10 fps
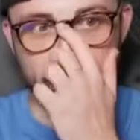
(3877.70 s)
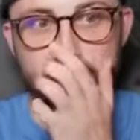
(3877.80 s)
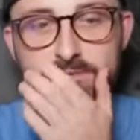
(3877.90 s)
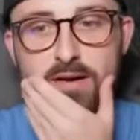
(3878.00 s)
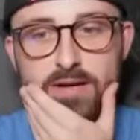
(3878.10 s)

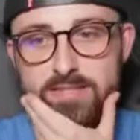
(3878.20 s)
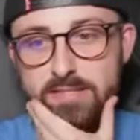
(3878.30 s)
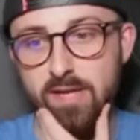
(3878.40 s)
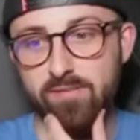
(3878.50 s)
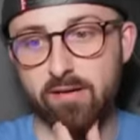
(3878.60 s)
Yeah, if
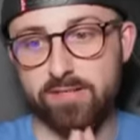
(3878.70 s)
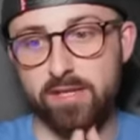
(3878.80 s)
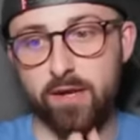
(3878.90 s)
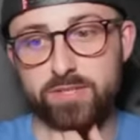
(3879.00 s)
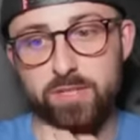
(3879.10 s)

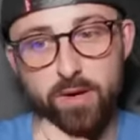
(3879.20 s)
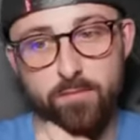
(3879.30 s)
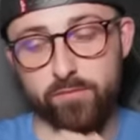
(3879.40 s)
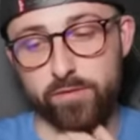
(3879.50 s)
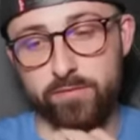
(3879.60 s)
Ericsson goes to
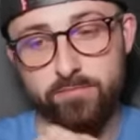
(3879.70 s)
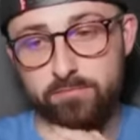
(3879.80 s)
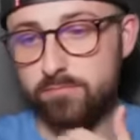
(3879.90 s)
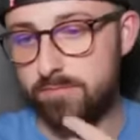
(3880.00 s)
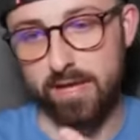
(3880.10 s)
Brentford,
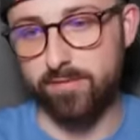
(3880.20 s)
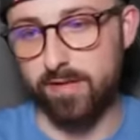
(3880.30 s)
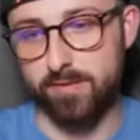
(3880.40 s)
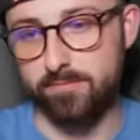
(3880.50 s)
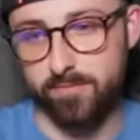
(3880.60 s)

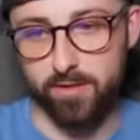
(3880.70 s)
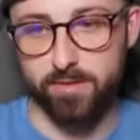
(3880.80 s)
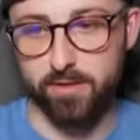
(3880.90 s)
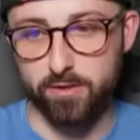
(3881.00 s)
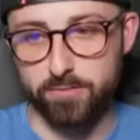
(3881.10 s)
definitely
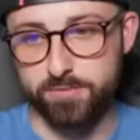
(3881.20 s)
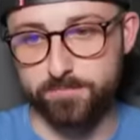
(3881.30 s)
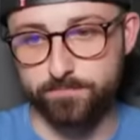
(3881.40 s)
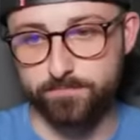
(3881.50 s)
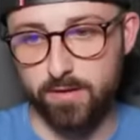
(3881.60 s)
could be a good
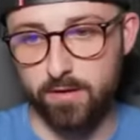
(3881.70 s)
option.